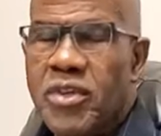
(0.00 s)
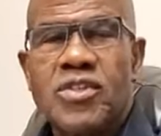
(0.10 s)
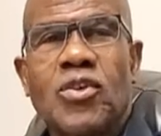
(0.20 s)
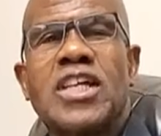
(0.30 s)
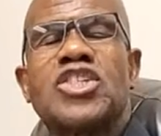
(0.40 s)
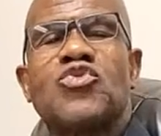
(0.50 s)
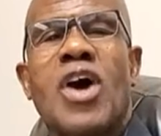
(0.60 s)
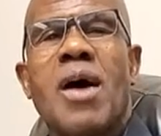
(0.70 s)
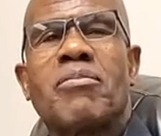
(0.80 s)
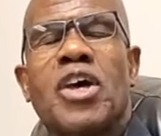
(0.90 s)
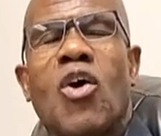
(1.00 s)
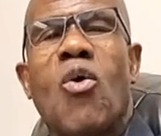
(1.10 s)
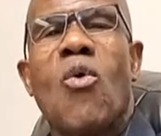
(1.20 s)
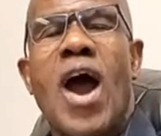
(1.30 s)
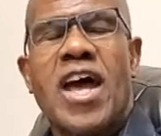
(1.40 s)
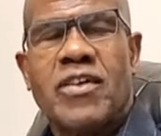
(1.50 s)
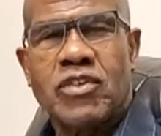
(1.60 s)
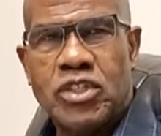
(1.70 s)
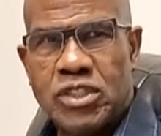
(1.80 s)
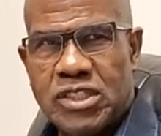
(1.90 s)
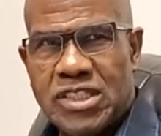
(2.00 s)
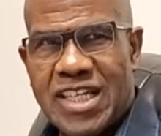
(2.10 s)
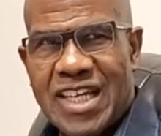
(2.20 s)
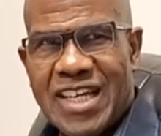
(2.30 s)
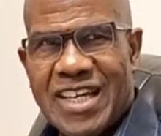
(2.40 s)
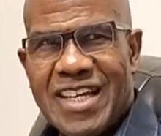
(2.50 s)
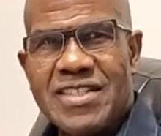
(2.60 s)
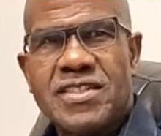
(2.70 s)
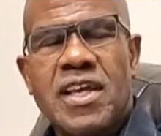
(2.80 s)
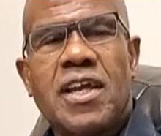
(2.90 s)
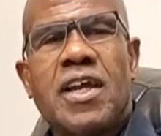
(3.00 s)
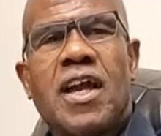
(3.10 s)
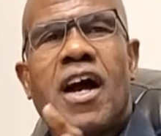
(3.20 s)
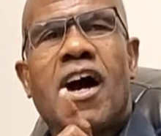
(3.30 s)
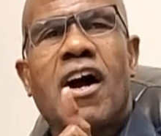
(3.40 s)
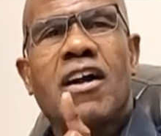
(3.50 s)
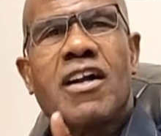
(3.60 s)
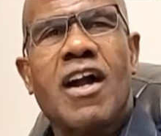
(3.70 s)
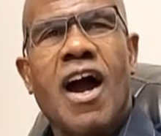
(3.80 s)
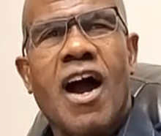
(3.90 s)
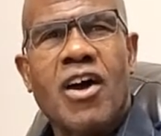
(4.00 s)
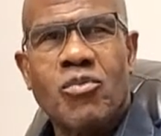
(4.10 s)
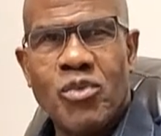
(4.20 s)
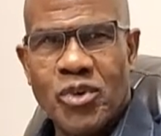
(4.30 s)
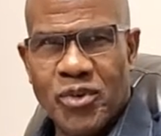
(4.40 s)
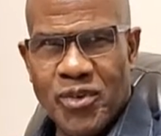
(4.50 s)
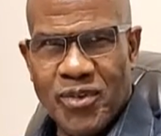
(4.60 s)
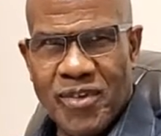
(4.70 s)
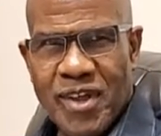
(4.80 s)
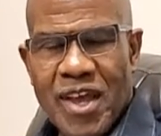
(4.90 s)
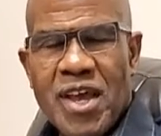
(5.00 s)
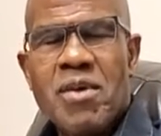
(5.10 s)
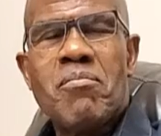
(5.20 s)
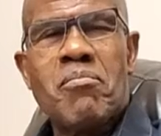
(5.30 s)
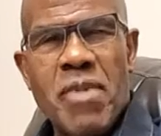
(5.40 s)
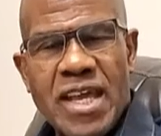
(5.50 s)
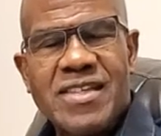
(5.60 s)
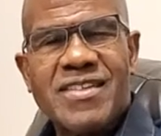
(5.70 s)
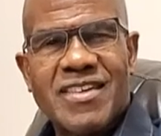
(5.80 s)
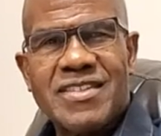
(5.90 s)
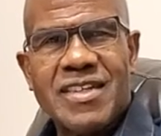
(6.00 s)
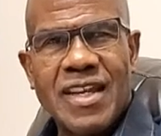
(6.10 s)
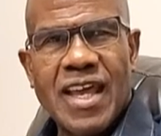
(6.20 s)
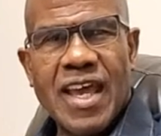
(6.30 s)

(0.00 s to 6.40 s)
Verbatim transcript: So let's drop the O out of good and say a God word makes us glad.